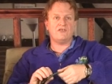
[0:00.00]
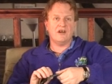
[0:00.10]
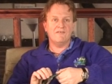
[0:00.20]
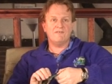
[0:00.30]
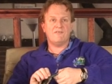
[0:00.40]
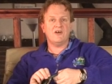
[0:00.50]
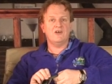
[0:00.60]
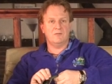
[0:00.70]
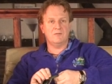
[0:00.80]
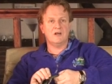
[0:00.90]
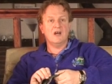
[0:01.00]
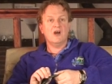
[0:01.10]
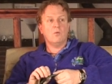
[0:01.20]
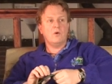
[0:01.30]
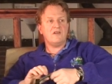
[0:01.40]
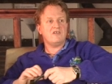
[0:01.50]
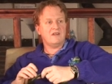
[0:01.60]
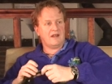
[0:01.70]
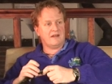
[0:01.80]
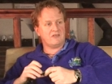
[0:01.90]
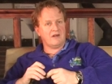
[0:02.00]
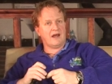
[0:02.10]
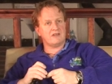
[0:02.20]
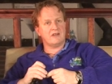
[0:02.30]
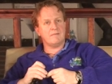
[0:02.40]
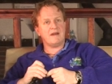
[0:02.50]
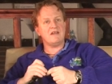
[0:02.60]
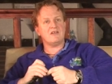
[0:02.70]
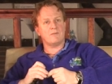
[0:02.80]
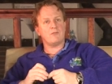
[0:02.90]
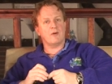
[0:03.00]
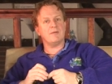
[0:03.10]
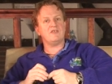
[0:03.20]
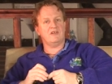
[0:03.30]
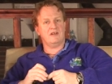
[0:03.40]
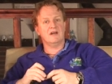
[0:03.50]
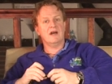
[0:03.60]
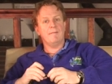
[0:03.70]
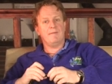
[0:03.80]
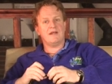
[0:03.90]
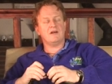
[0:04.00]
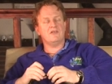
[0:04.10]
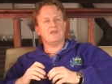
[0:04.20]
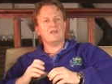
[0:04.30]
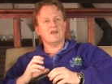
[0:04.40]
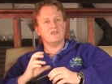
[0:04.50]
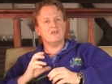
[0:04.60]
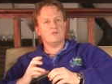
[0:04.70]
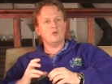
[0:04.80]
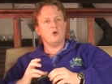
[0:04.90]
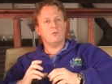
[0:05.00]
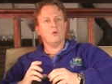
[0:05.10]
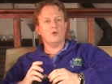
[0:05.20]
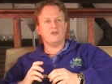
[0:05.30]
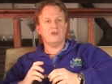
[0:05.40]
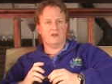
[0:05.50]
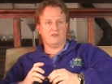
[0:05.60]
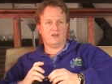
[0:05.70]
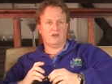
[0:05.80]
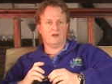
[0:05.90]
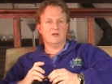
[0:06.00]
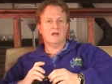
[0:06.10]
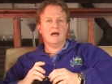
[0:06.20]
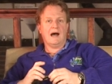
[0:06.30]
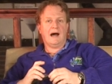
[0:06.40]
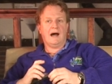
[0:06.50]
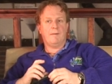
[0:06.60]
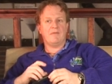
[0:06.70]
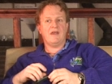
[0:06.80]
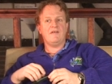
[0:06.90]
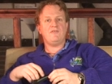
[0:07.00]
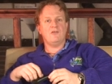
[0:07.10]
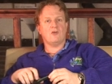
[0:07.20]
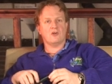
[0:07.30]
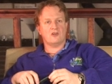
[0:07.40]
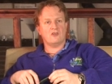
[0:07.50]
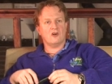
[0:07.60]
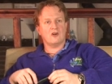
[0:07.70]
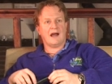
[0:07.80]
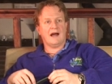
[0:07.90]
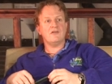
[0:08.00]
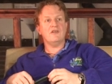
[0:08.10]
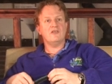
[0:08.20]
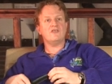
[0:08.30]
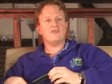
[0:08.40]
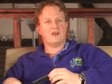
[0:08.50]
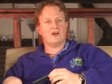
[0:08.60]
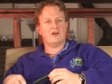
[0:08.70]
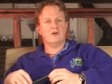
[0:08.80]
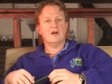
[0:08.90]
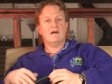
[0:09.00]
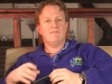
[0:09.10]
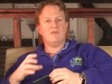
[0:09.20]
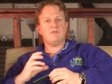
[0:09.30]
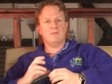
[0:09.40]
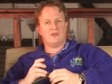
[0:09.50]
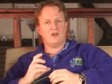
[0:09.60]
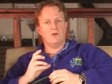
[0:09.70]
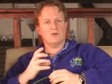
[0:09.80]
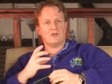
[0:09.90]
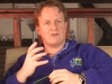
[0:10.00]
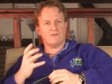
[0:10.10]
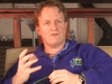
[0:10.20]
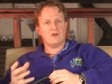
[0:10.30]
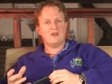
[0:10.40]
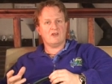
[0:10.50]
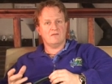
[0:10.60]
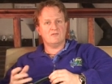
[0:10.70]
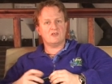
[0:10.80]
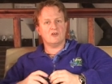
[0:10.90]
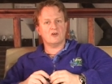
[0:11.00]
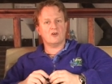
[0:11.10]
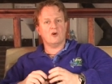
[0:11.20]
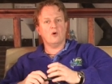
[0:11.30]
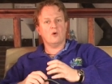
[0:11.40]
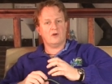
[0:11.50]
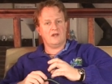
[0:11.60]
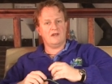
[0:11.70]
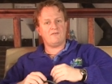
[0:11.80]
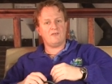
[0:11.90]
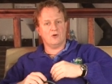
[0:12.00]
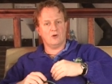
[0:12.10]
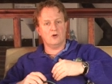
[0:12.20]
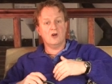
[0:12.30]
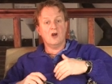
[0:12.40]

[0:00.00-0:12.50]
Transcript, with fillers: cell foam, which is, has, a, has an amazing property because it doesn't absorb water. So um, if you've got a dog out in snow, this material doesn't freeze on the dog, or if you're